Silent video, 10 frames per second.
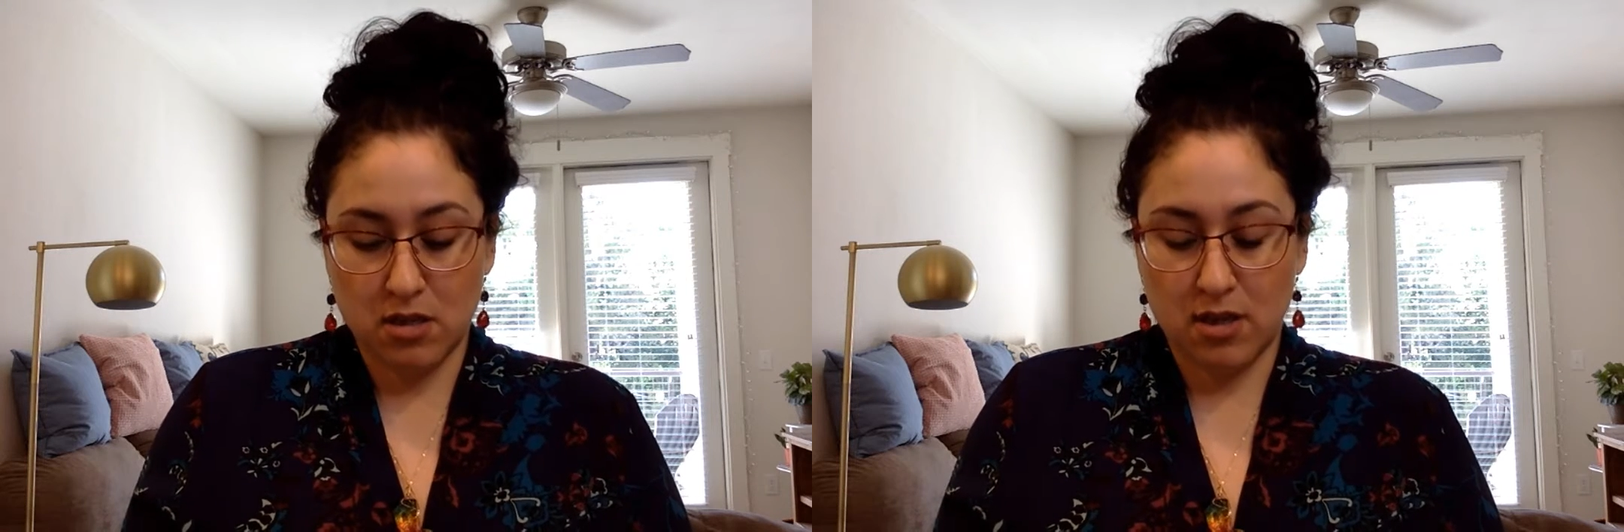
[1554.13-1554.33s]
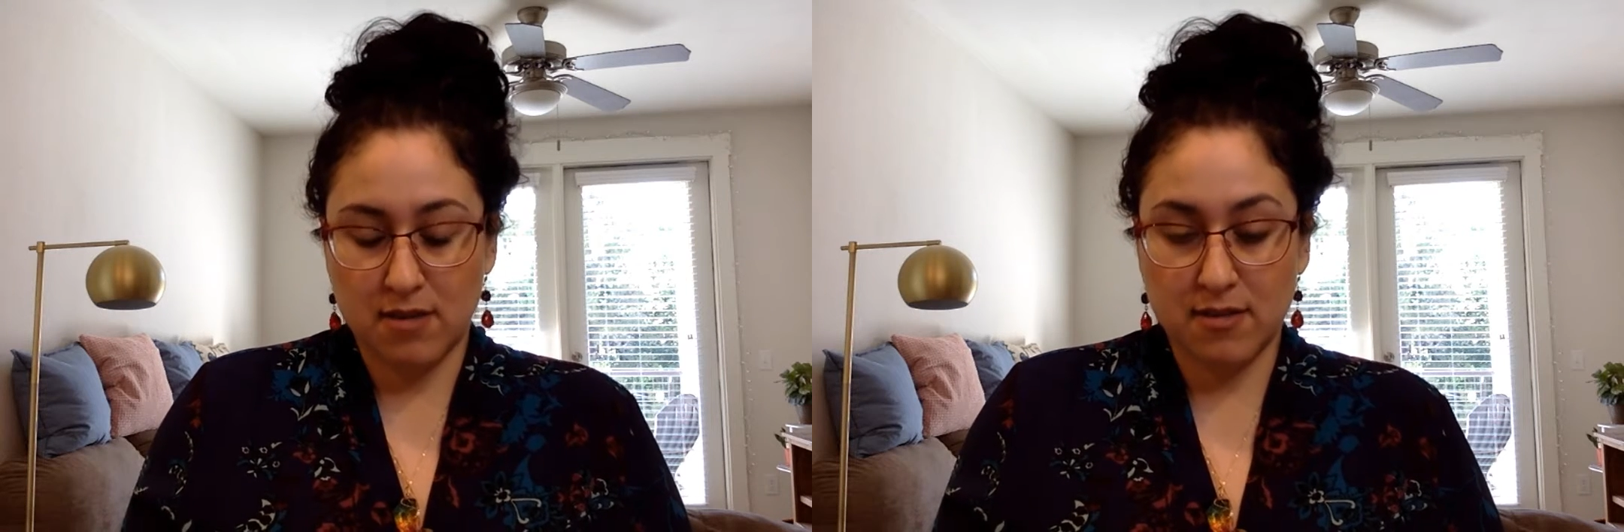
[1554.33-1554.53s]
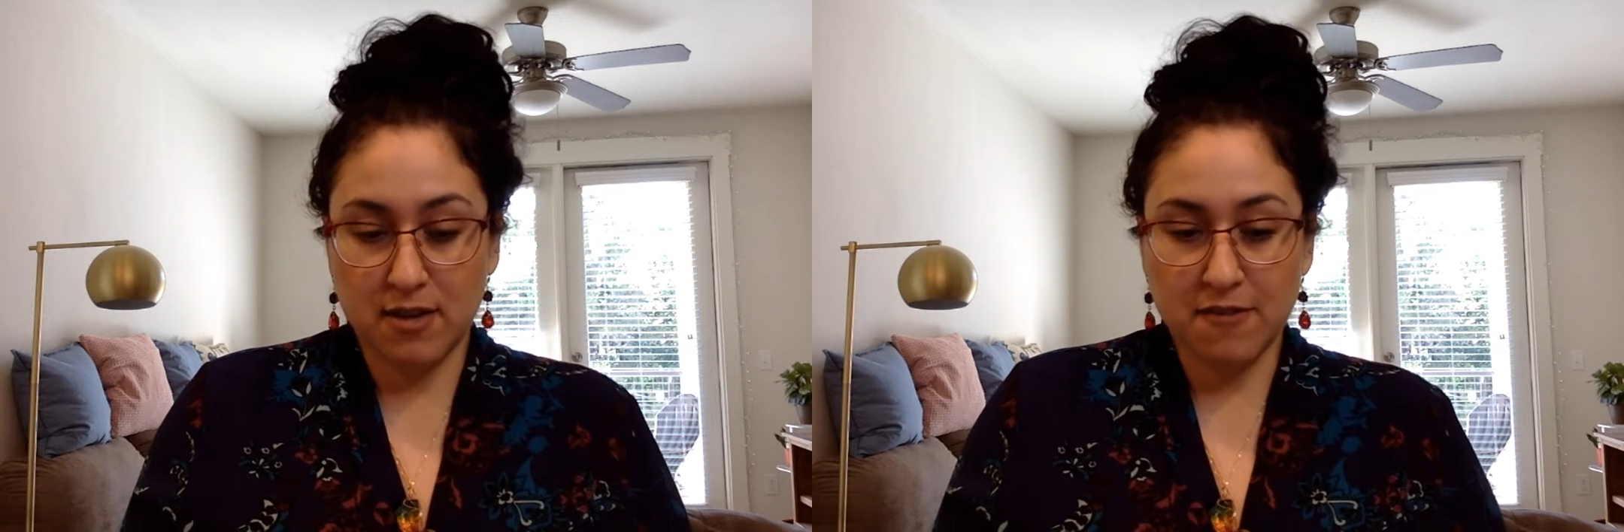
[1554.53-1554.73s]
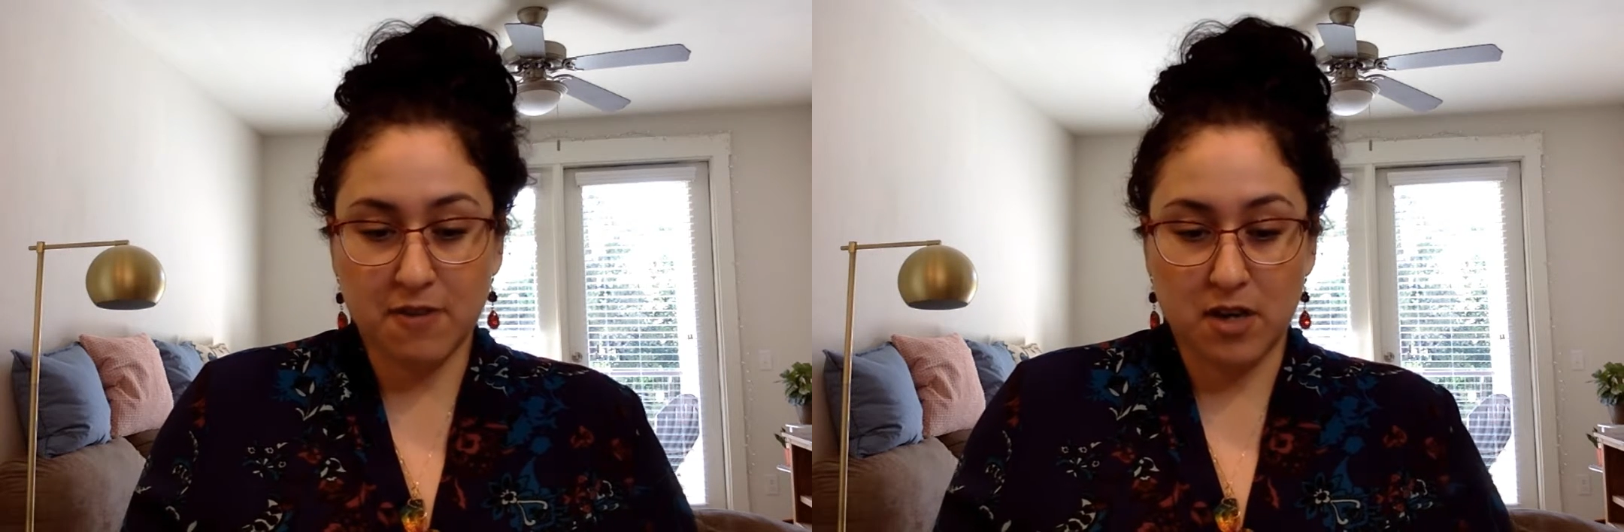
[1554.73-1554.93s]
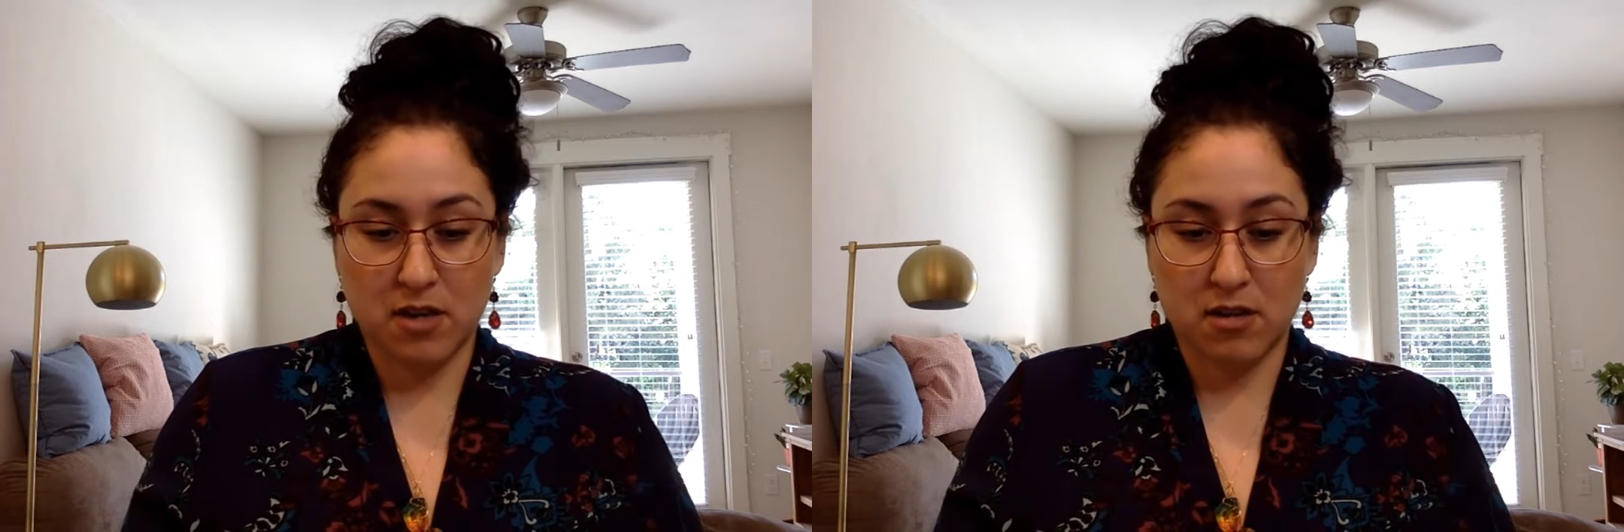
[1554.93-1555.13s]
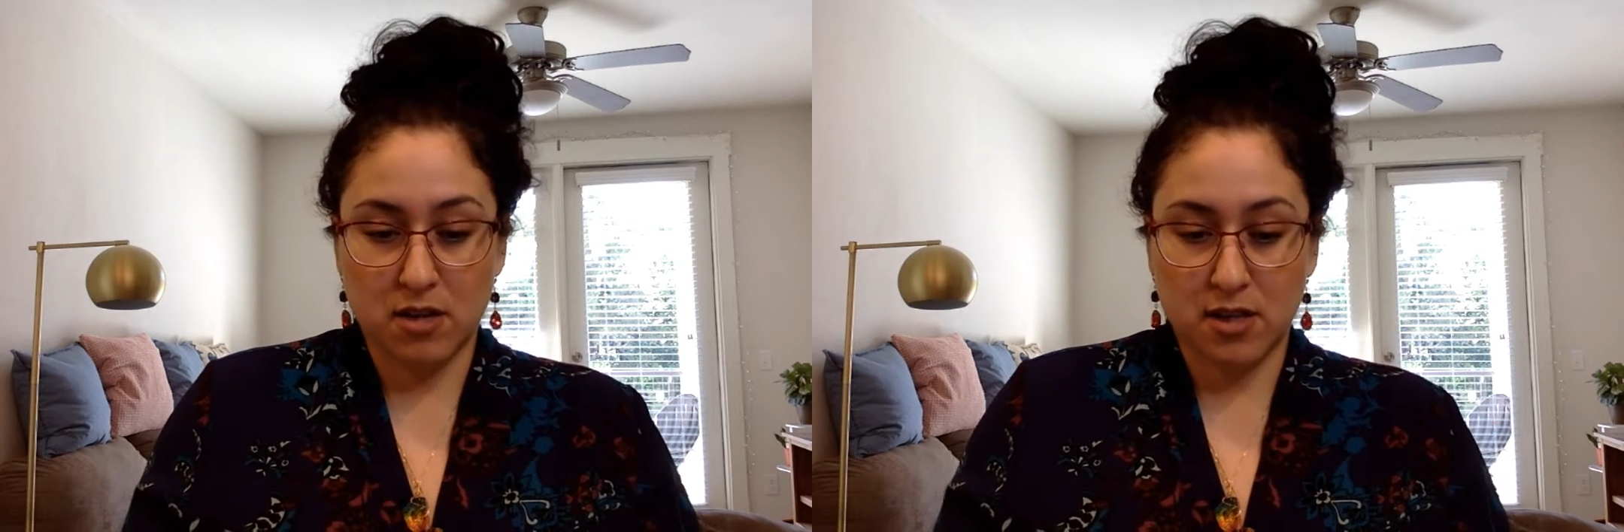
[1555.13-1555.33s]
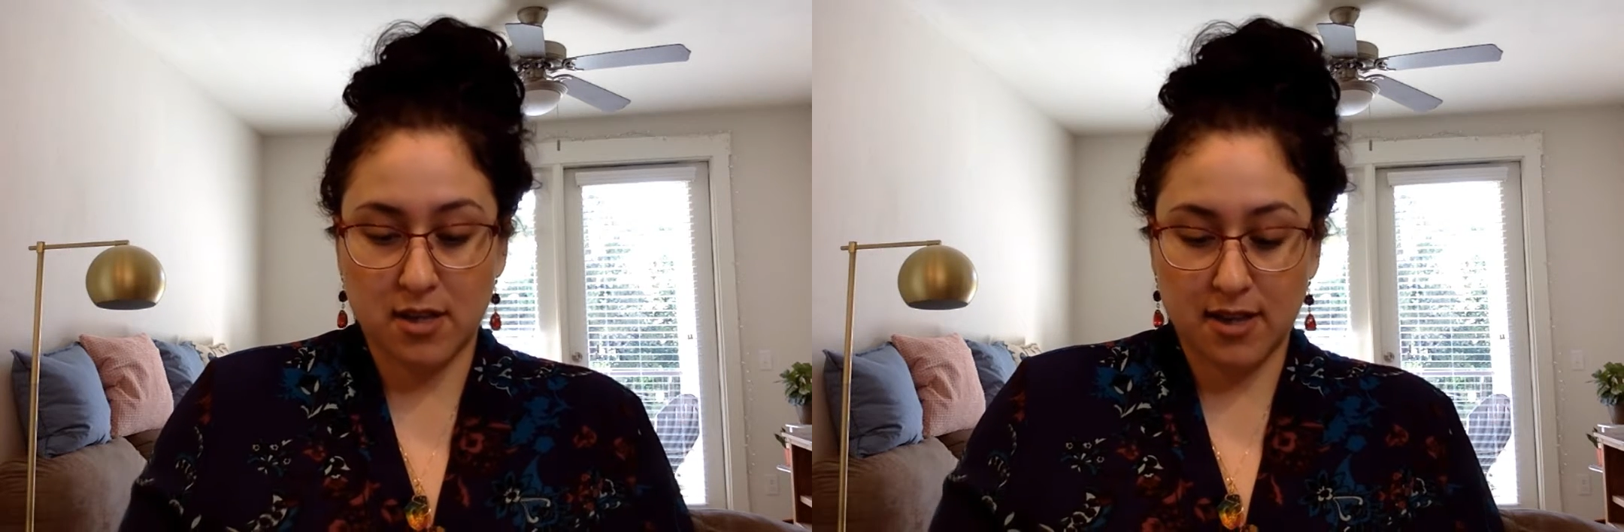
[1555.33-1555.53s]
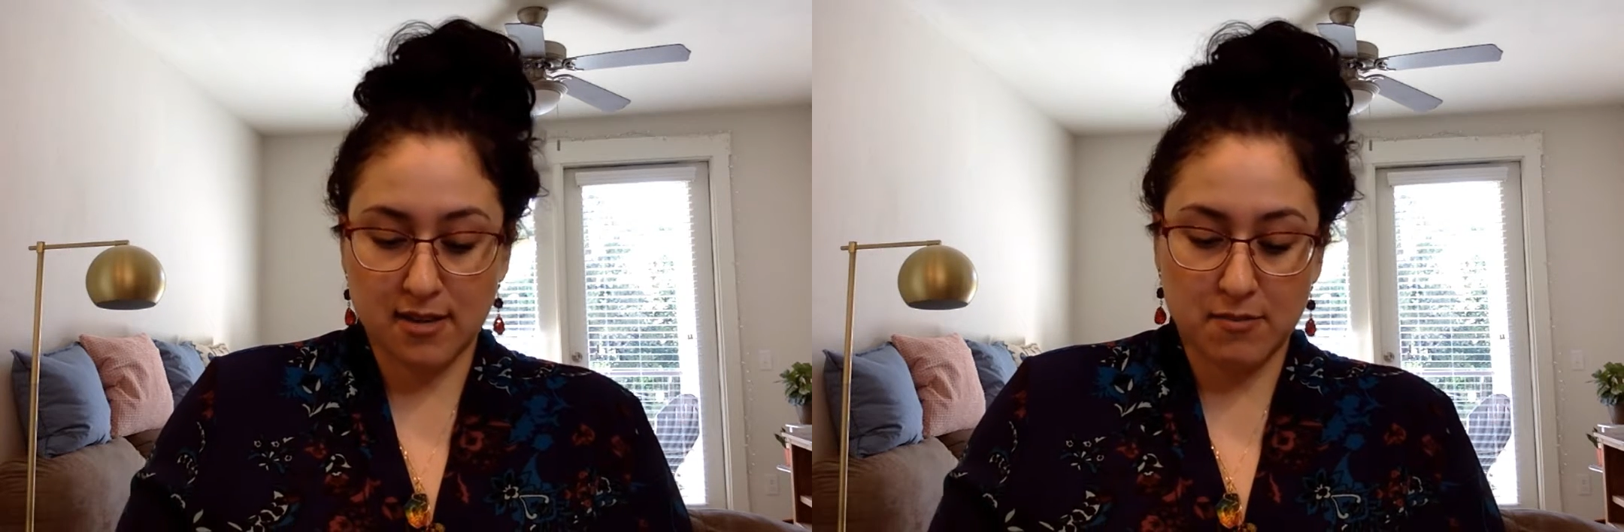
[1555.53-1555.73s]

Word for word: It's different, and it takes